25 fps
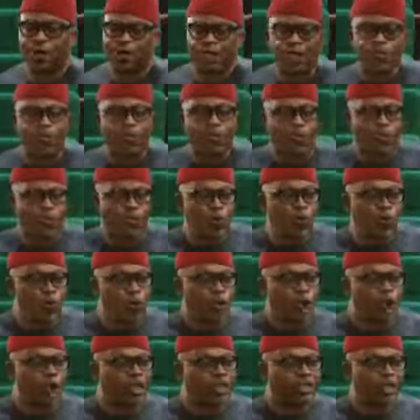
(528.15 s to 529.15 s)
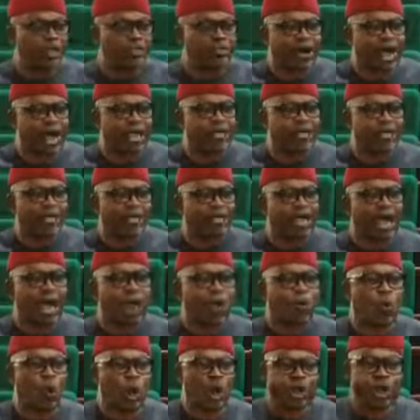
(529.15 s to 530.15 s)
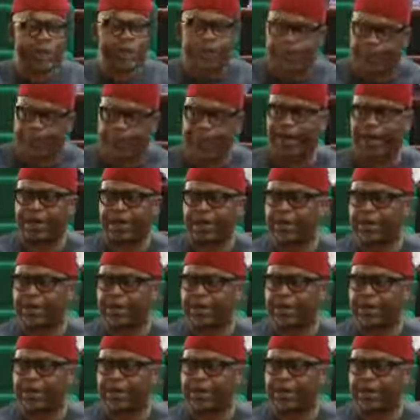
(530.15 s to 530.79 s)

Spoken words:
The people who caused the crisis are walking free.